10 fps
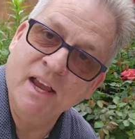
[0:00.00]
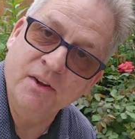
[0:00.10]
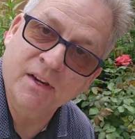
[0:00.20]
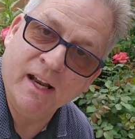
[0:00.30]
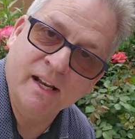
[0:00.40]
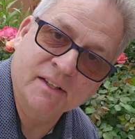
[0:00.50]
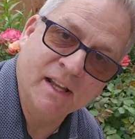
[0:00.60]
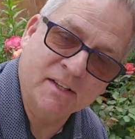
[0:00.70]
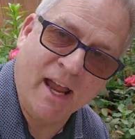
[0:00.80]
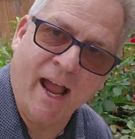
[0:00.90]
you get it
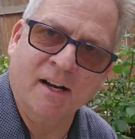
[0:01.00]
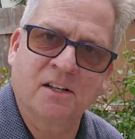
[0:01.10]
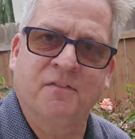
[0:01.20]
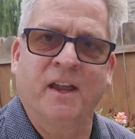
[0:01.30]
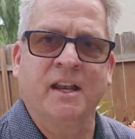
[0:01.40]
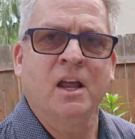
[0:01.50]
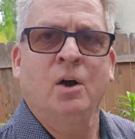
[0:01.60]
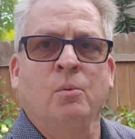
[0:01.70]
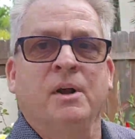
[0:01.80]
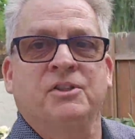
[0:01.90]
to activate
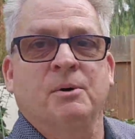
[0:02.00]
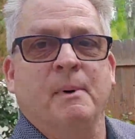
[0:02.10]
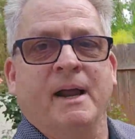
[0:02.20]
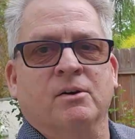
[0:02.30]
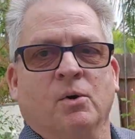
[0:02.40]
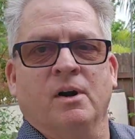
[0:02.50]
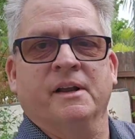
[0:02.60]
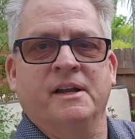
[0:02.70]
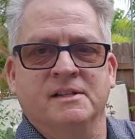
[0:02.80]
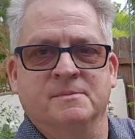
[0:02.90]
with the
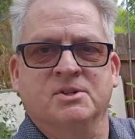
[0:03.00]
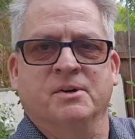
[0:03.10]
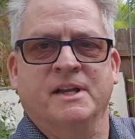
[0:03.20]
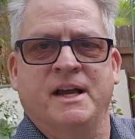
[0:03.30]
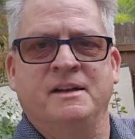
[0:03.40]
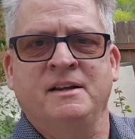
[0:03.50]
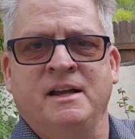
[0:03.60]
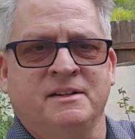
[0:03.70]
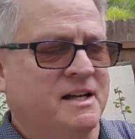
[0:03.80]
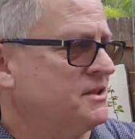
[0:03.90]
microorganisms. So again,
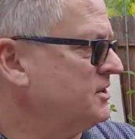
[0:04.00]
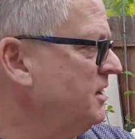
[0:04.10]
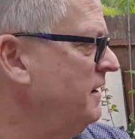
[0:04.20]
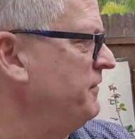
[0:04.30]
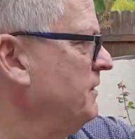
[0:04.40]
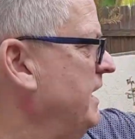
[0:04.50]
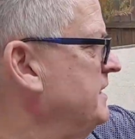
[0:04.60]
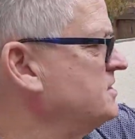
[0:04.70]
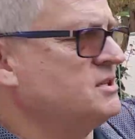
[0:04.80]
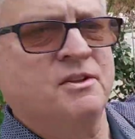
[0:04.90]
take the coffee
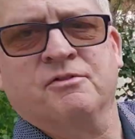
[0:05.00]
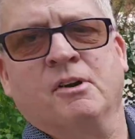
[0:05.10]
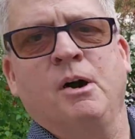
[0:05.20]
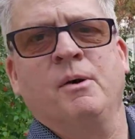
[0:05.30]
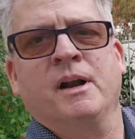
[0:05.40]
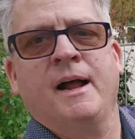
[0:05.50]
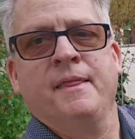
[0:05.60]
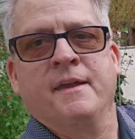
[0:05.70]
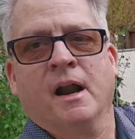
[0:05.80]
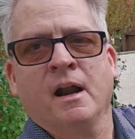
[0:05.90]
grounds, throw it
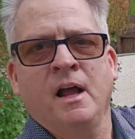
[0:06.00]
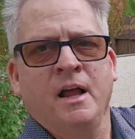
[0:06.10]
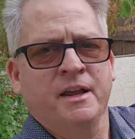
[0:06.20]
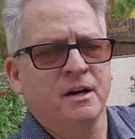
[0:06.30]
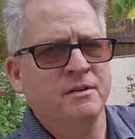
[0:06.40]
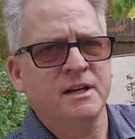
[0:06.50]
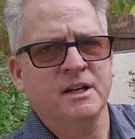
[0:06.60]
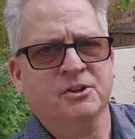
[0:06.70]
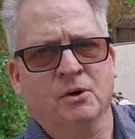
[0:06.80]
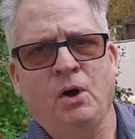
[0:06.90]
on there. You don't need
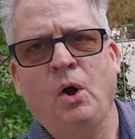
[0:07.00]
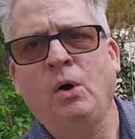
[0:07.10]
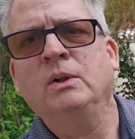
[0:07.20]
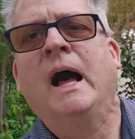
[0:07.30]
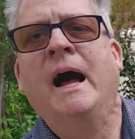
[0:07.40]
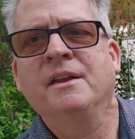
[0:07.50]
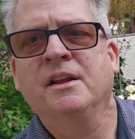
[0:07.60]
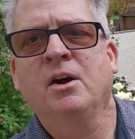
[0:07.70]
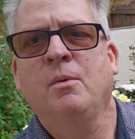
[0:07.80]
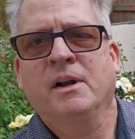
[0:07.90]
to throw a whole lot. You
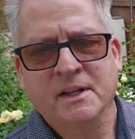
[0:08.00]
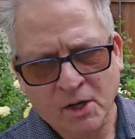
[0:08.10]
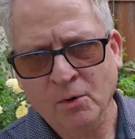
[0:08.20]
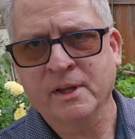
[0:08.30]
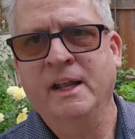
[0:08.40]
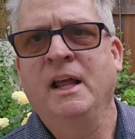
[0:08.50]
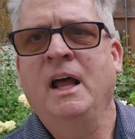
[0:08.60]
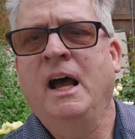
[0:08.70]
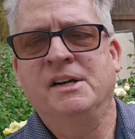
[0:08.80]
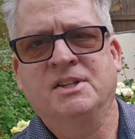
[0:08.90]
don't want to go get
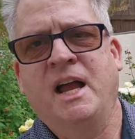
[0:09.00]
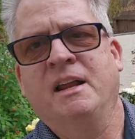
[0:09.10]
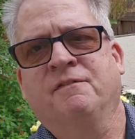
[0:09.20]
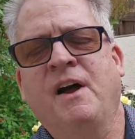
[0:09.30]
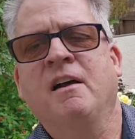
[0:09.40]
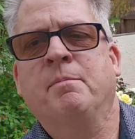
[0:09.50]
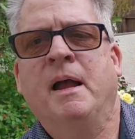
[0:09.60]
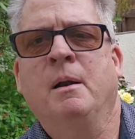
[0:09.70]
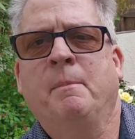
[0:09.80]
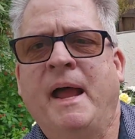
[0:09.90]
a giant
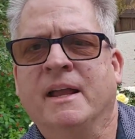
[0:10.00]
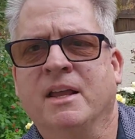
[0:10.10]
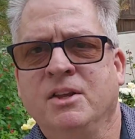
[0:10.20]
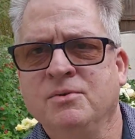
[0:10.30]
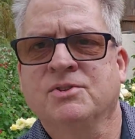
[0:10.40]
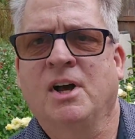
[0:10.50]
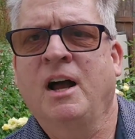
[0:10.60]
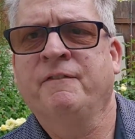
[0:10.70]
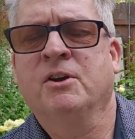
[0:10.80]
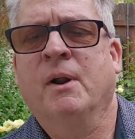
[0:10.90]
5-pound bag of used
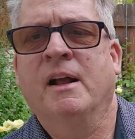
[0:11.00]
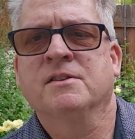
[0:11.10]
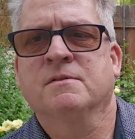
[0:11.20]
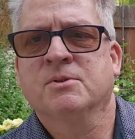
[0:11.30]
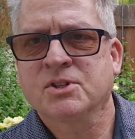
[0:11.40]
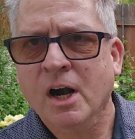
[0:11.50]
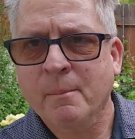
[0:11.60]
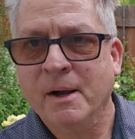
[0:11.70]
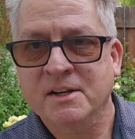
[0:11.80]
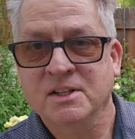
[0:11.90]
coffee grounds from
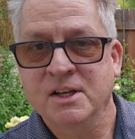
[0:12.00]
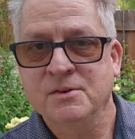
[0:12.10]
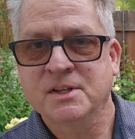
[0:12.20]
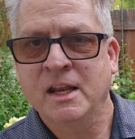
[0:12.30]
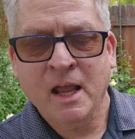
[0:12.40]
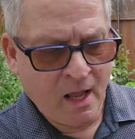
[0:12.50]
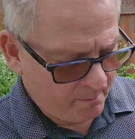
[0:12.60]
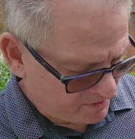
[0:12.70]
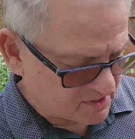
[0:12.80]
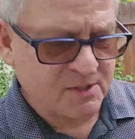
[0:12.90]
Starbucks and use it,
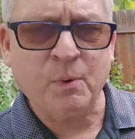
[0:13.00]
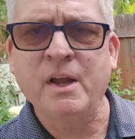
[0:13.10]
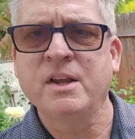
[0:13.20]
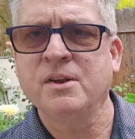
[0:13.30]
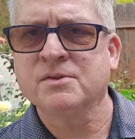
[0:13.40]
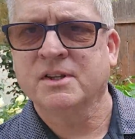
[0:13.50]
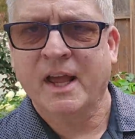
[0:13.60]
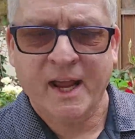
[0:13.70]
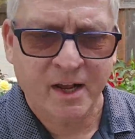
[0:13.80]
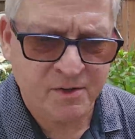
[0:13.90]
but just what you use in the
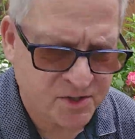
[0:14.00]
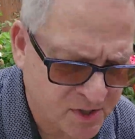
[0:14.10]
house